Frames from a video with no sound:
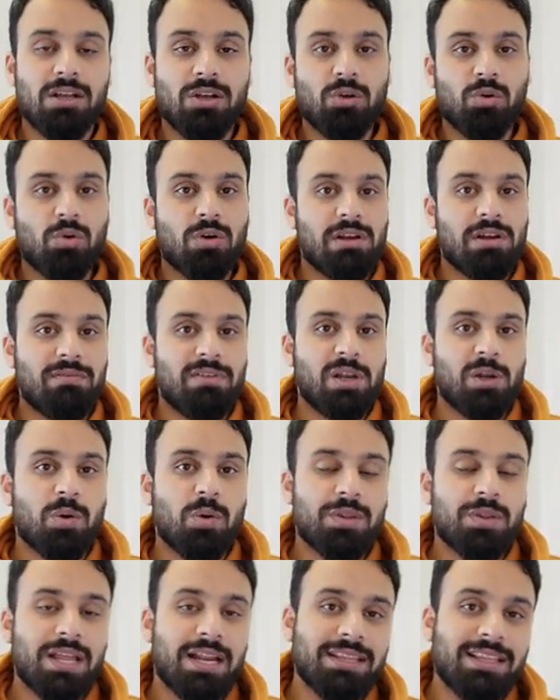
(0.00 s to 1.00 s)
Google will
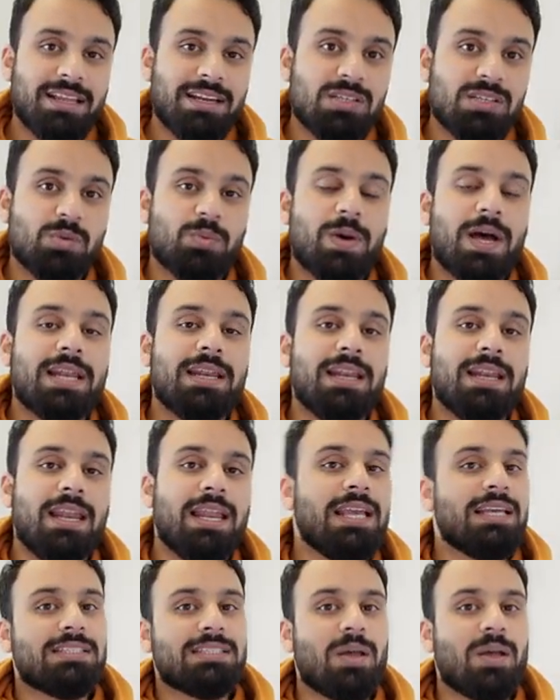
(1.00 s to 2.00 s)
know that there is one
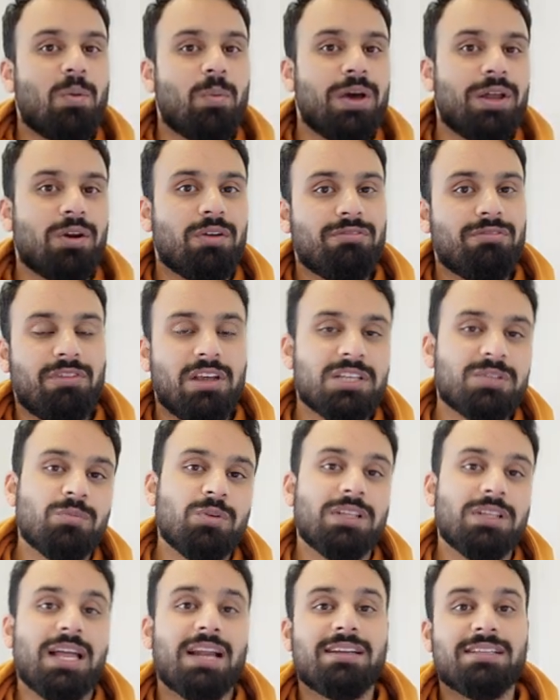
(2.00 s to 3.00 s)
link somewhere on
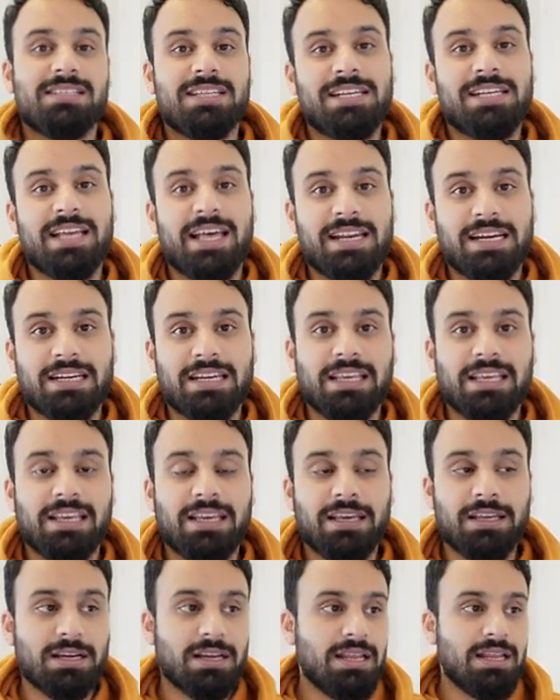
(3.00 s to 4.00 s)
Facebook that is redirecting
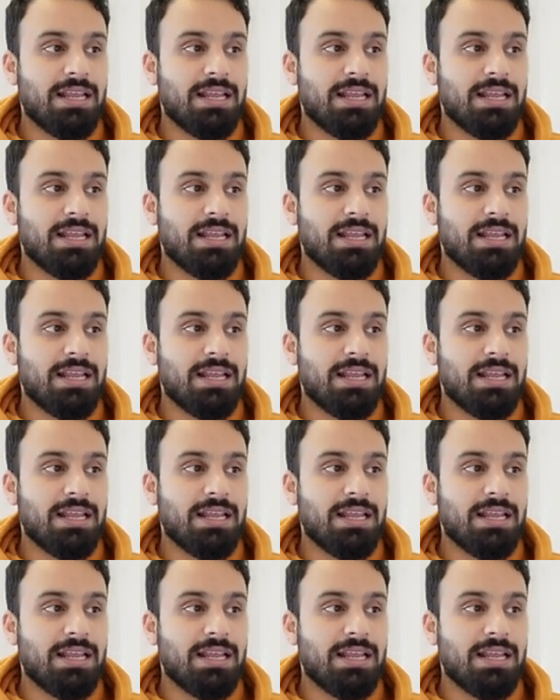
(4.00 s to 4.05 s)
here.